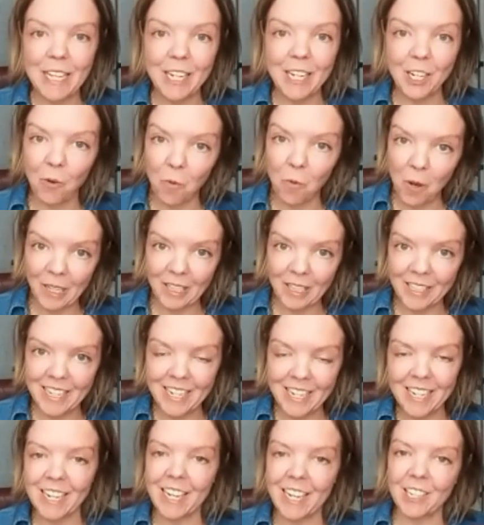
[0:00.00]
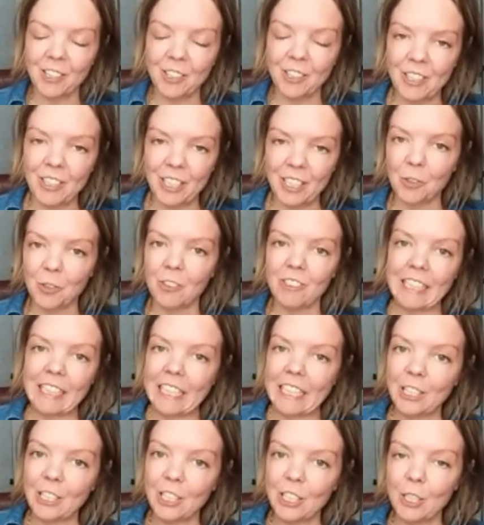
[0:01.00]
inequality in heterosexual
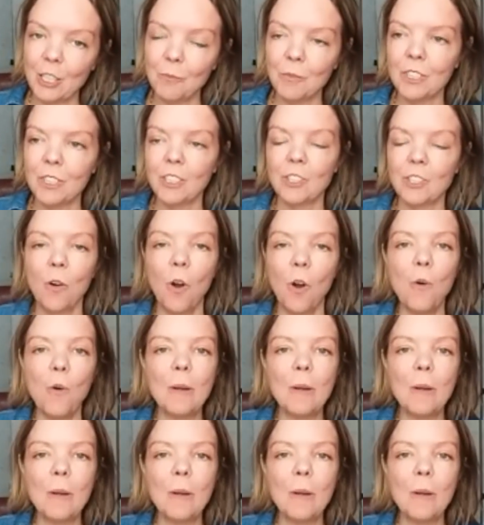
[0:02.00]
relationships so yeah.